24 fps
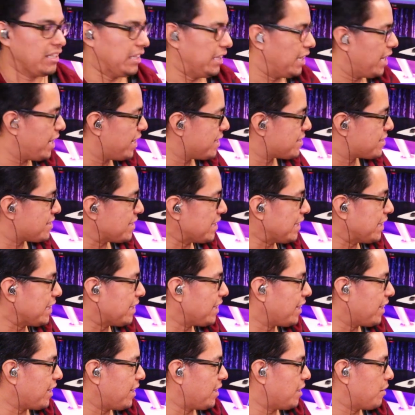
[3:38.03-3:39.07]
It has
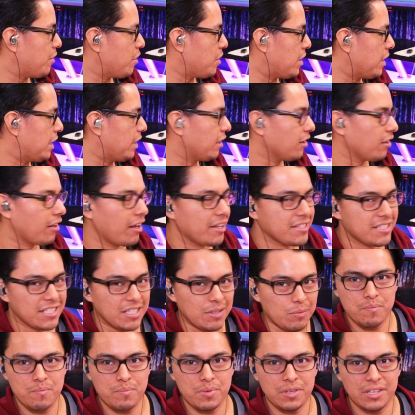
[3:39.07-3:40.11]
a glossy
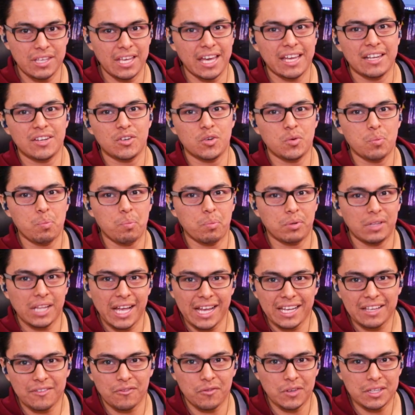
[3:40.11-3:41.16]
piano
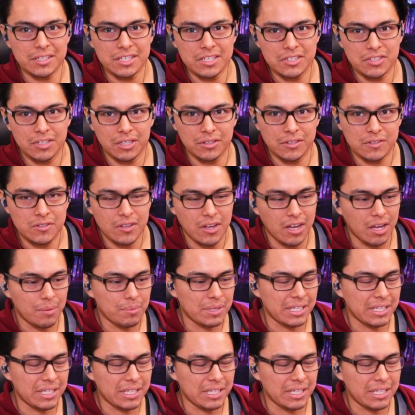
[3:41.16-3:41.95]
black finish on the top.